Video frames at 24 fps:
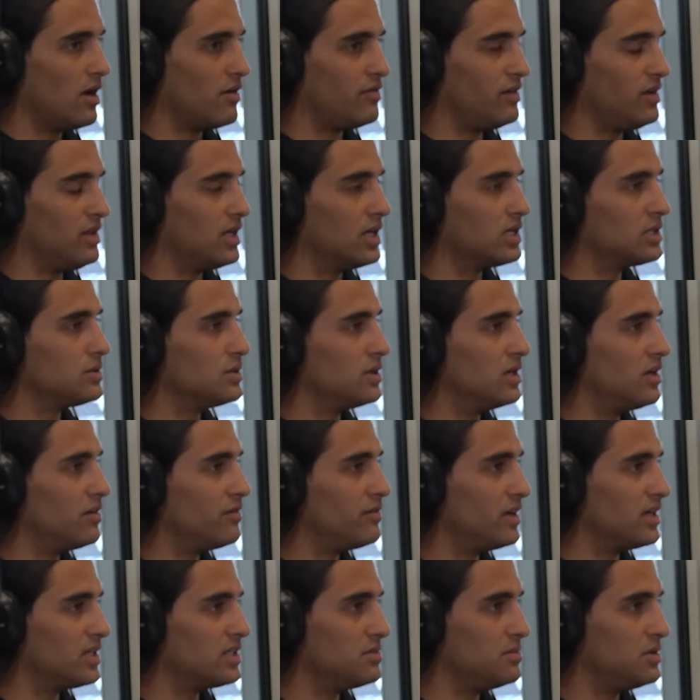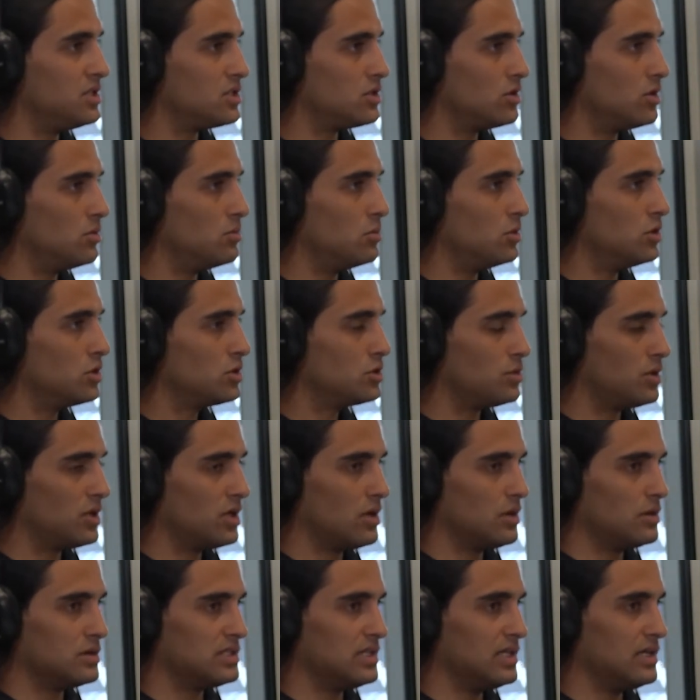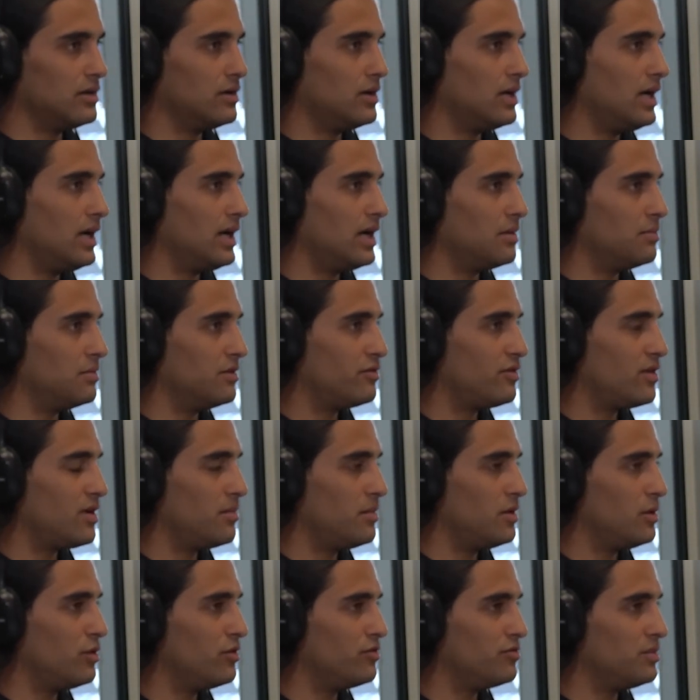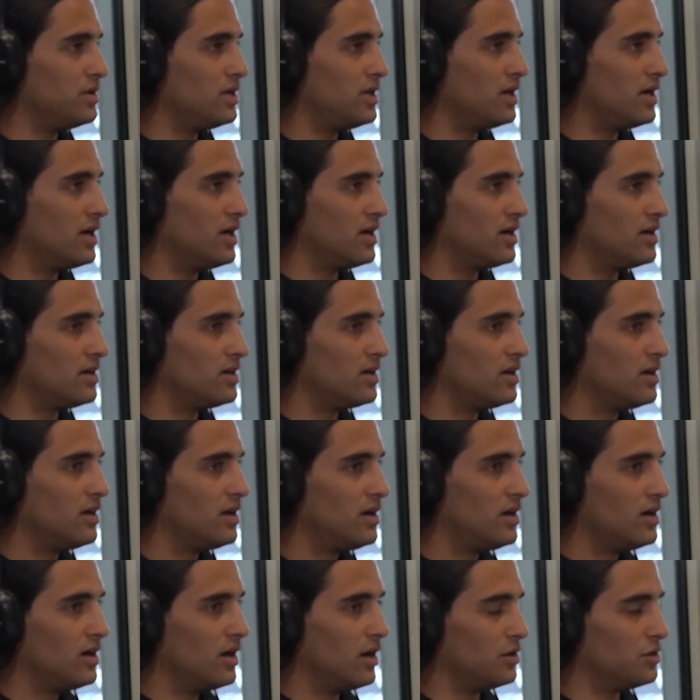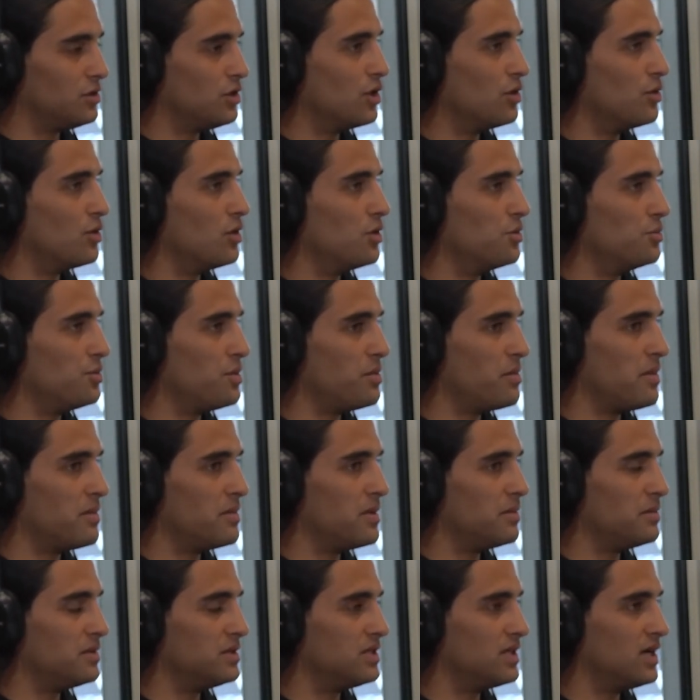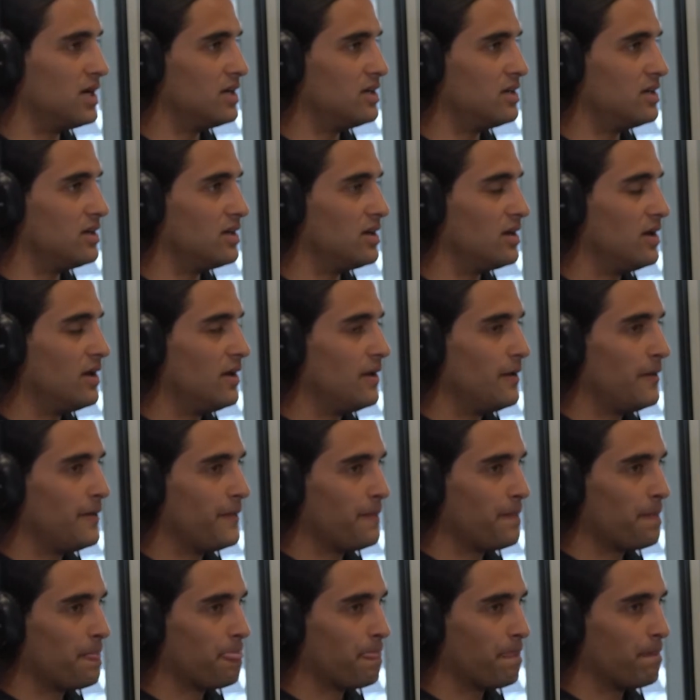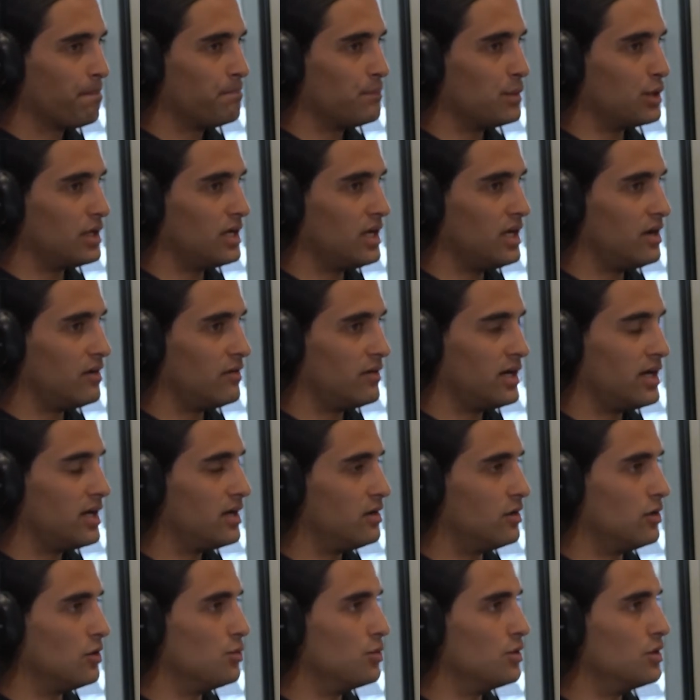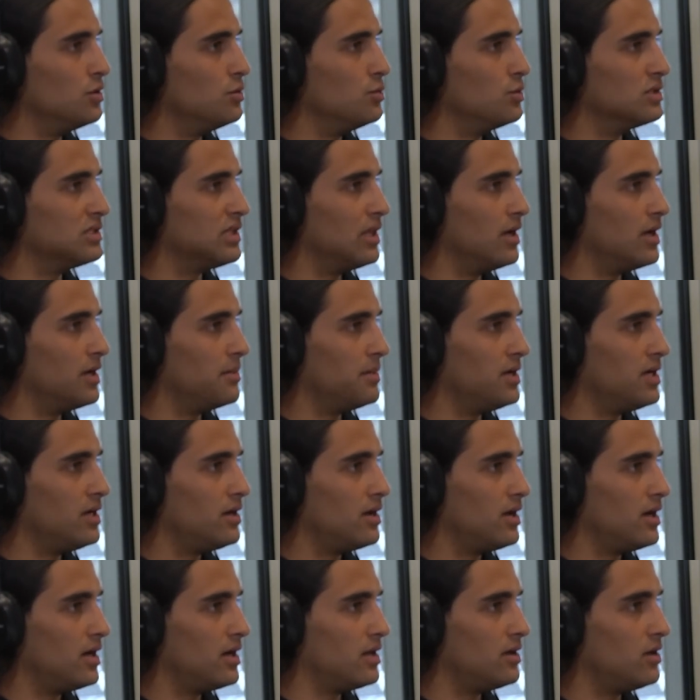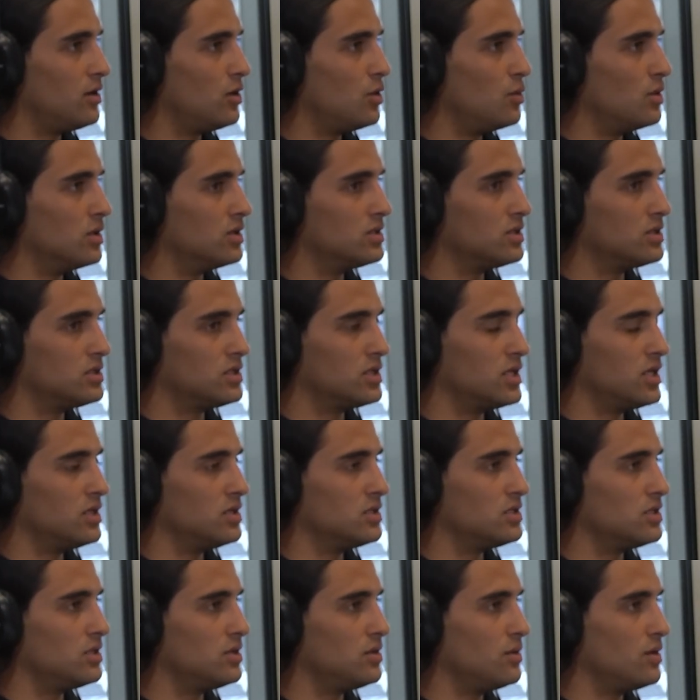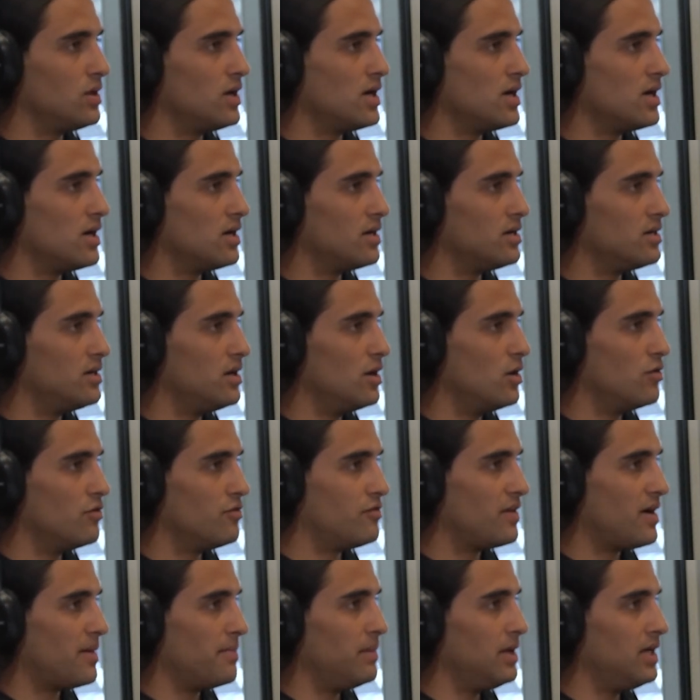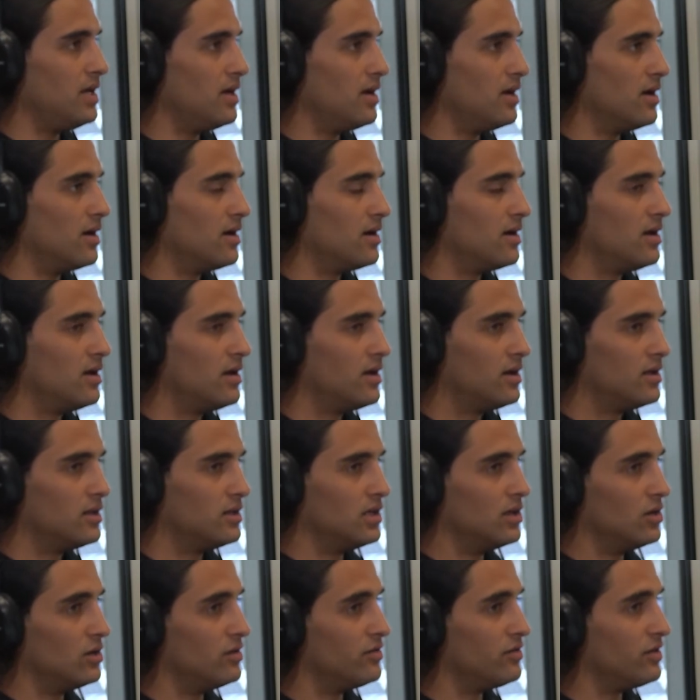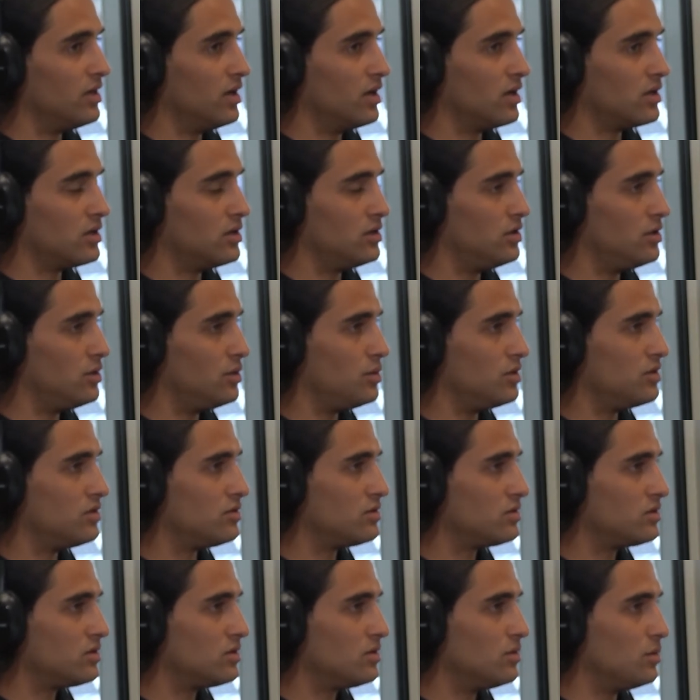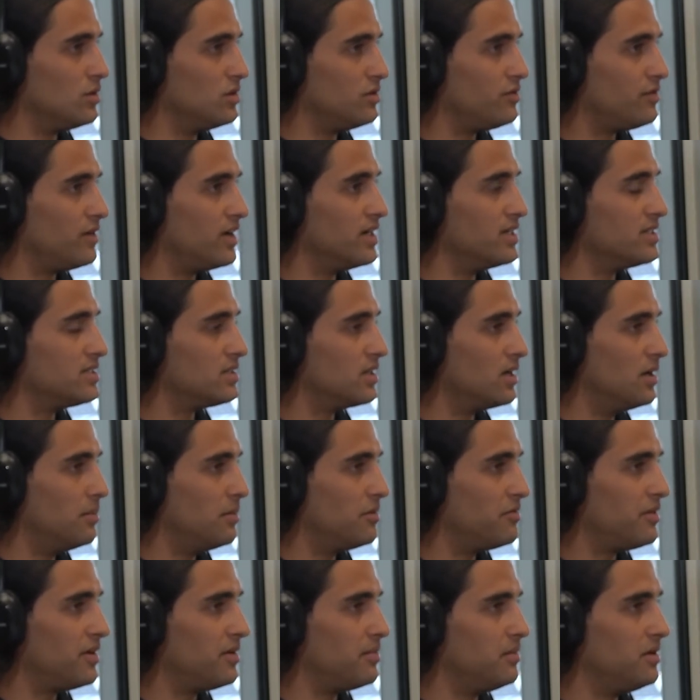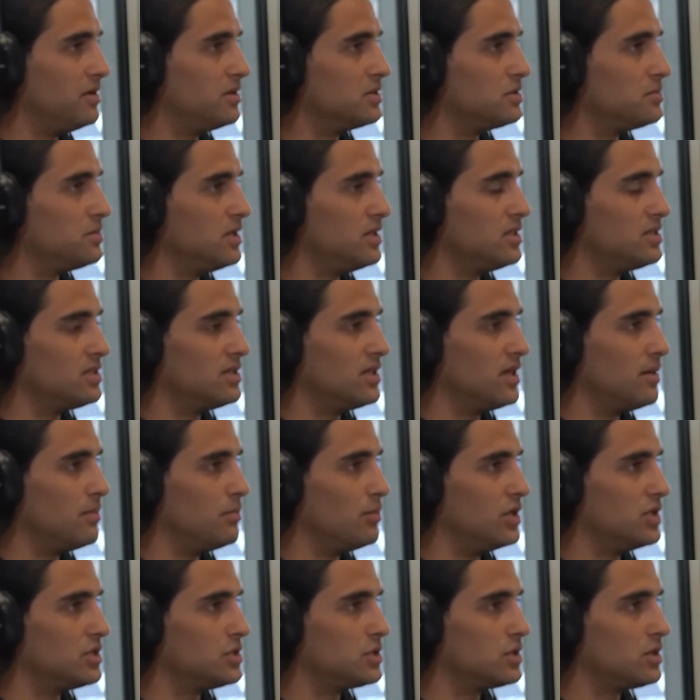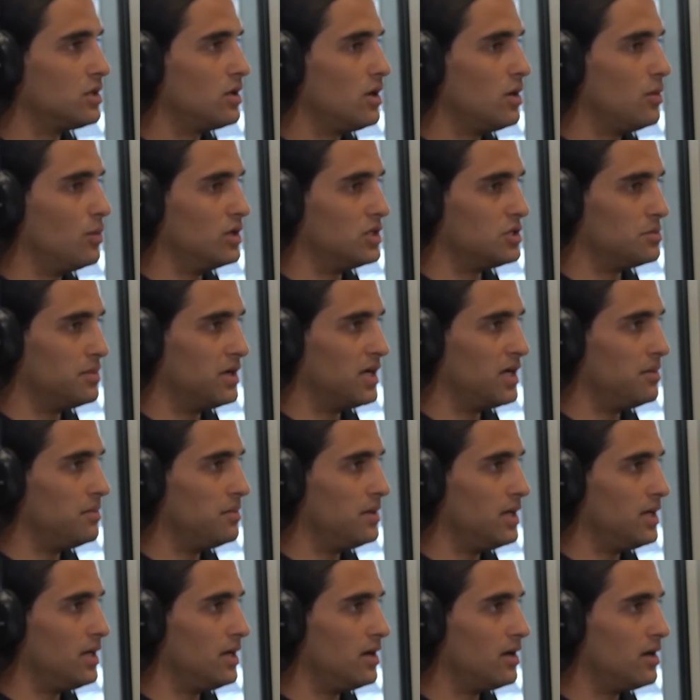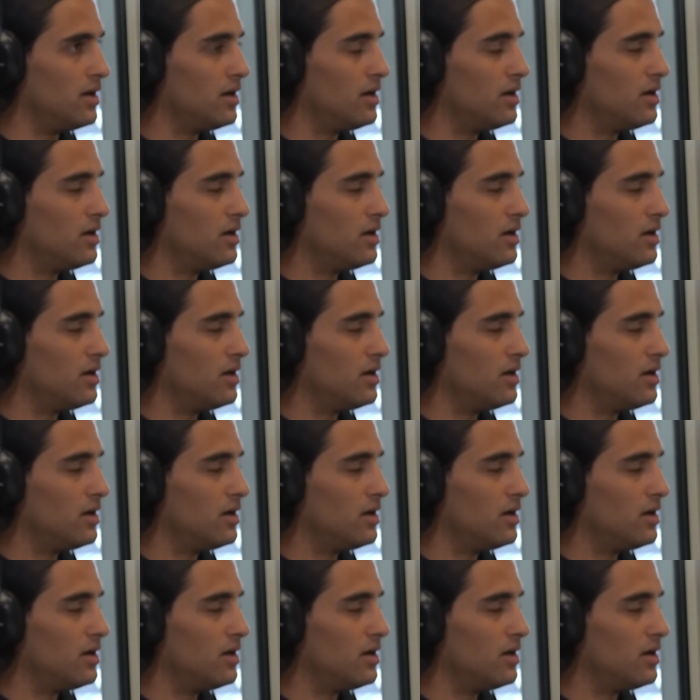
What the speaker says: I think that's why it affected me so much. When I was little, I had my family with me. I'd go home with my mum and dad. But here I had no one who was like me. I had no one to turn to. I had no family here. The only thing I could do was FaceTime my family and speak to them, which made me